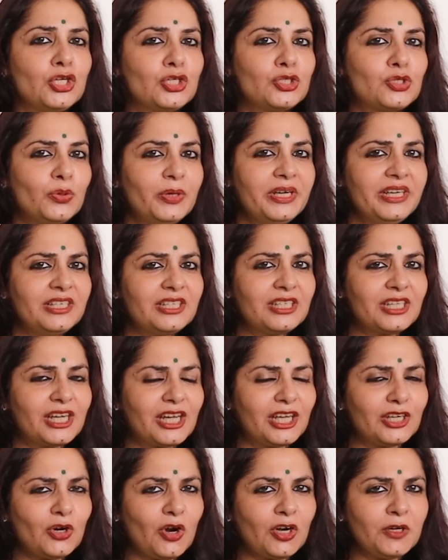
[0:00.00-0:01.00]
So, it
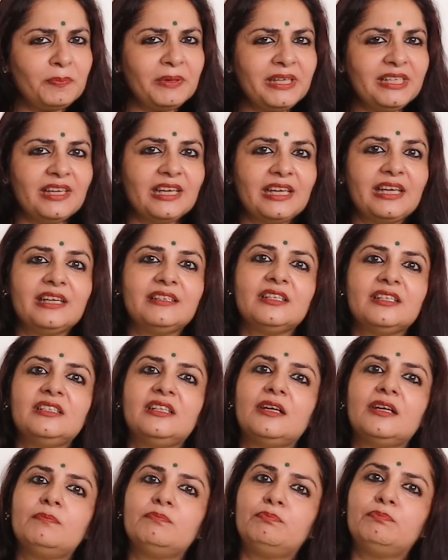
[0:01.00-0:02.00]
cannot be
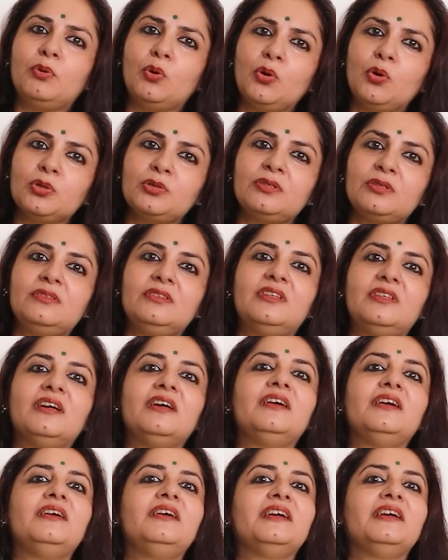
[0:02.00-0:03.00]
negated that both
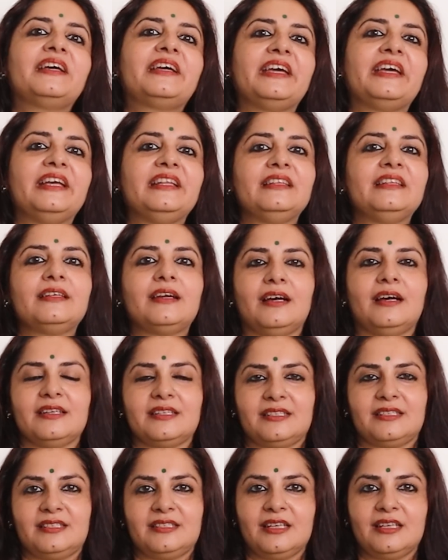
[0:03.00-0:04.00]
the
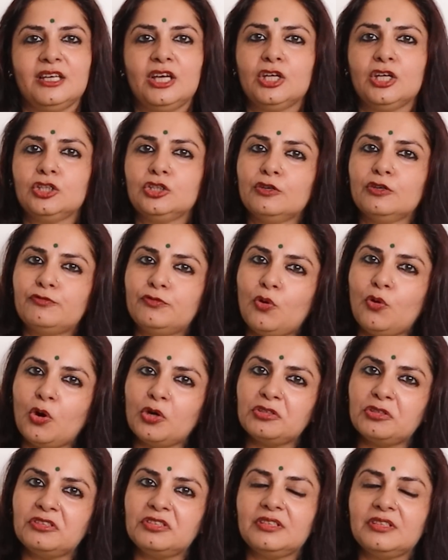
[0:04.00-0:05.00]
Kendras, the
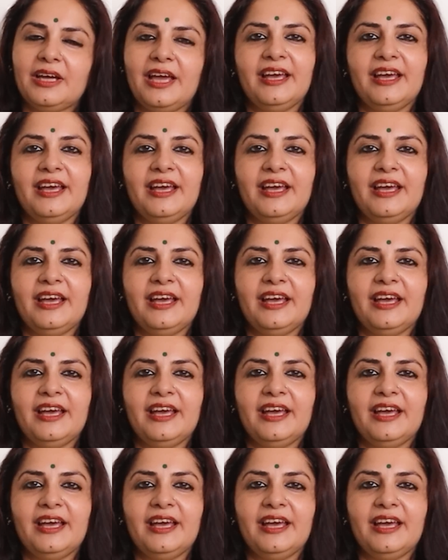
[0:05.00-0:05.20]
fourth